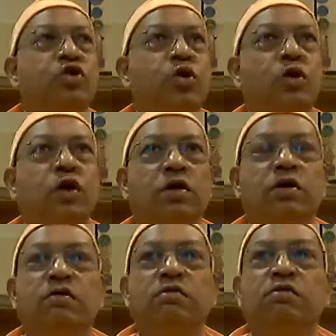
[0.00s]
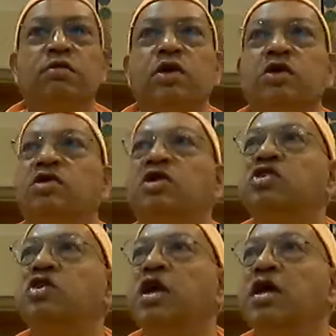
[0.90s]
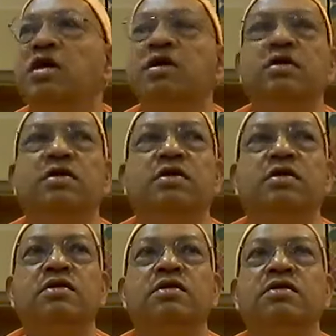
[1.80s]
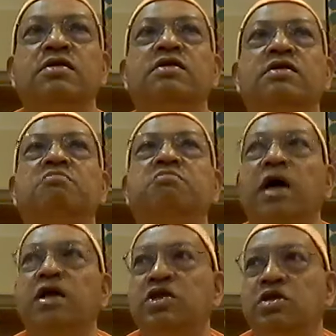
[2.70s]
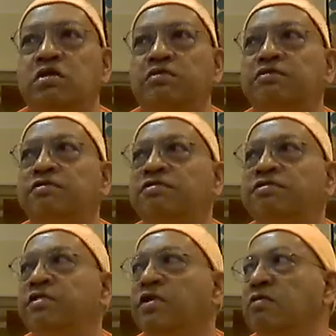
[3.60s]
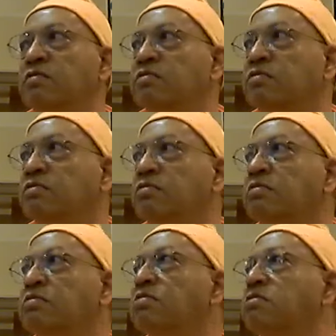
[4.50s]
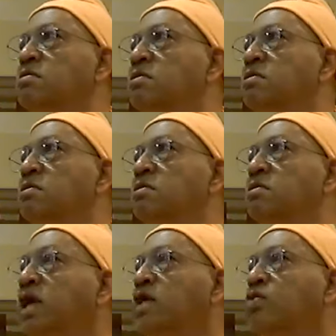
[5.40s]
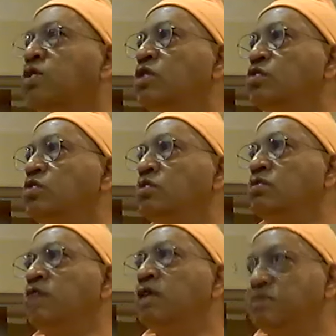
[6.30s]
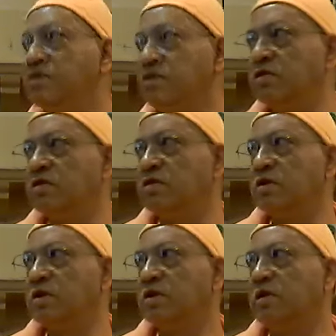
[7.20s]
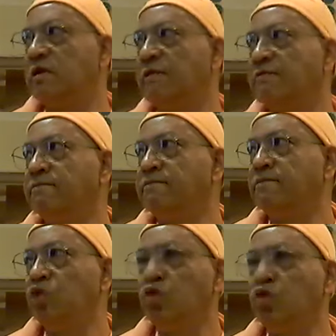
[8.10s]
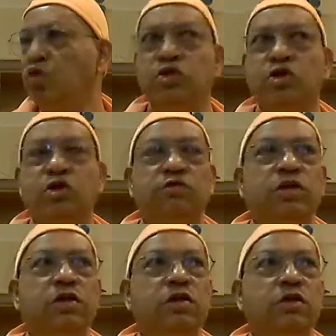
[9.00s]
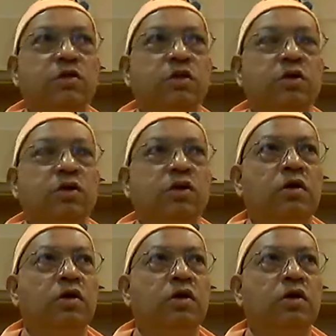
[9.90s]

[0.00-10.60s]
What is yoga? Is restraining the mind stuff from breaking out into waves. Yoga's chittavriti nirodha.